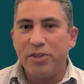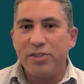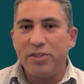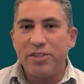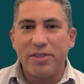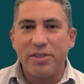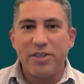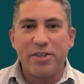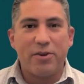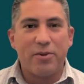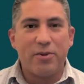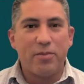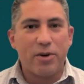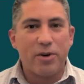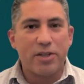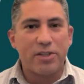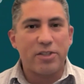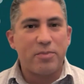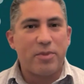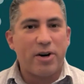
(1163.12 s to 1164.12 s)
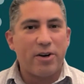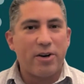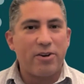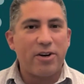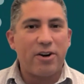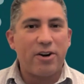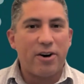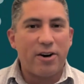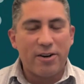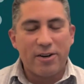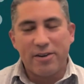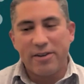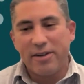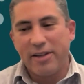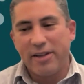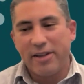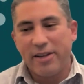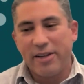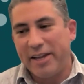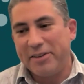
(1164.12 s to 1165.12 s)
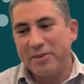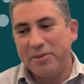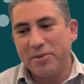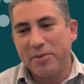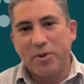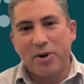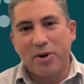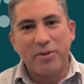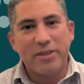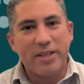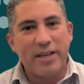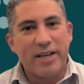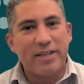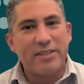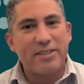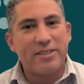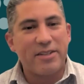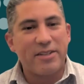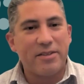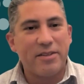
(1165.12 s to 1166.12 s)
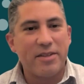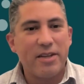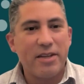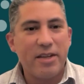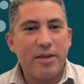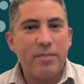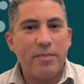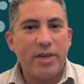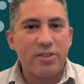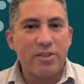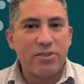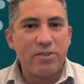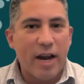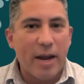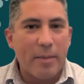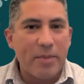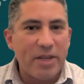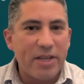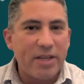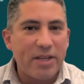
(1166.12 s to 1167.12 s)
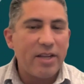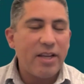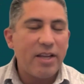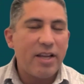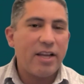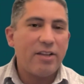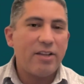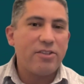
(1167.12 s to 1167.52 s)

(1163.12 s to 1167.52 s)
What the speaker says: We're used to, working smarter and harder and doing more with less and being scrappy.